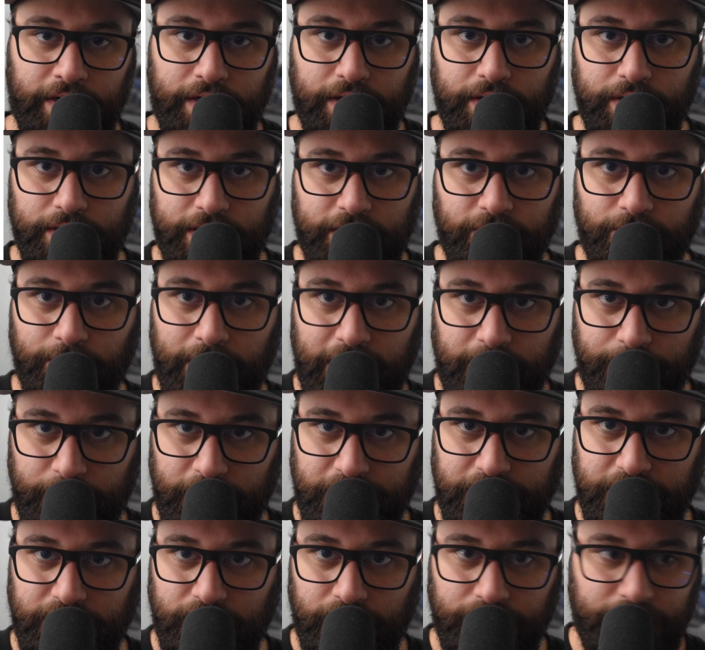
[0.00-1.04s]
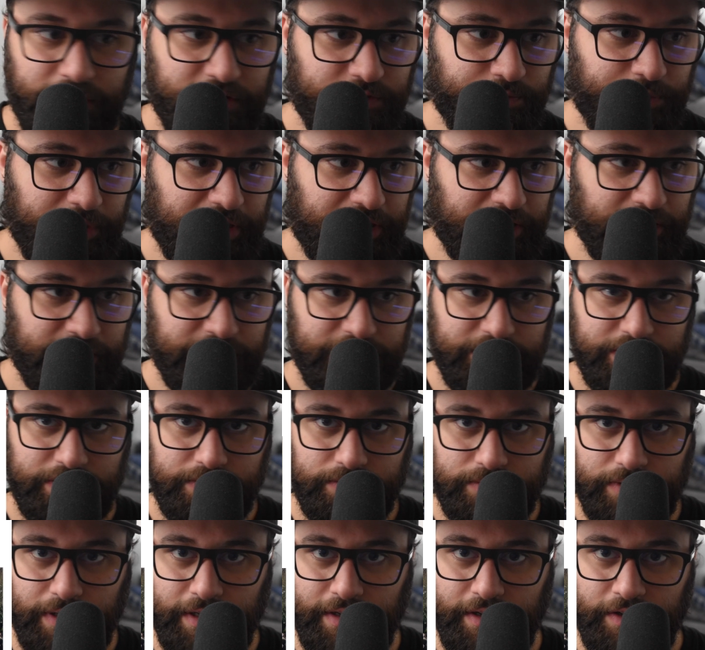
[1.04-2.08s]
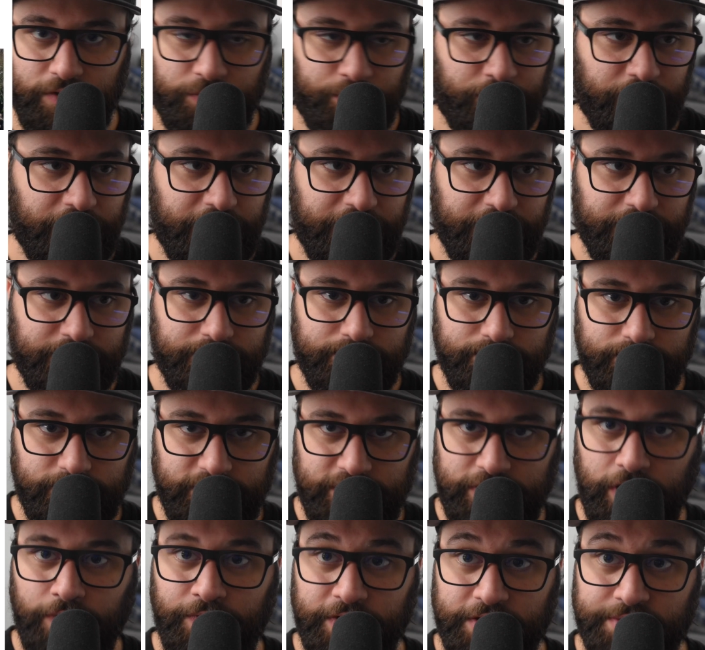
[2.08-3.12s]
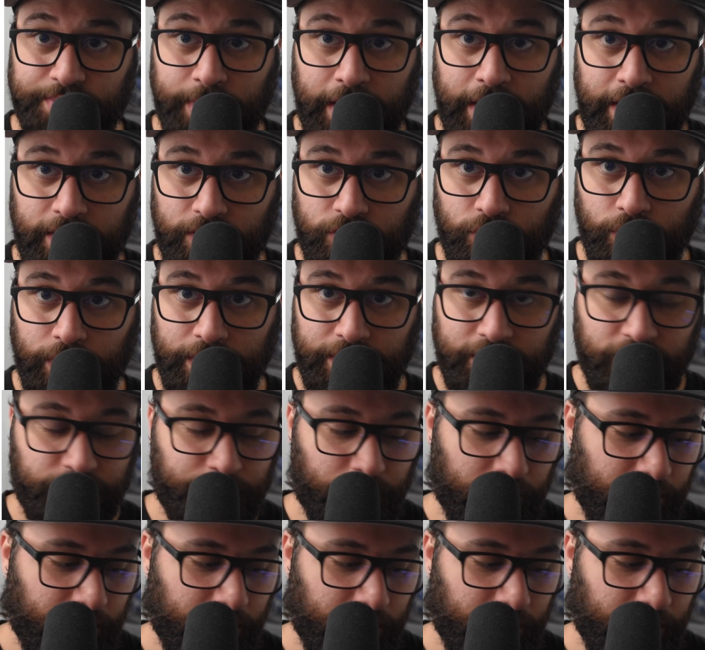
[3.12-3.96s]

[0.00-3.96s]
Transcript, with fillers: to give my opinion on this because it's pretty self explanatory at this point.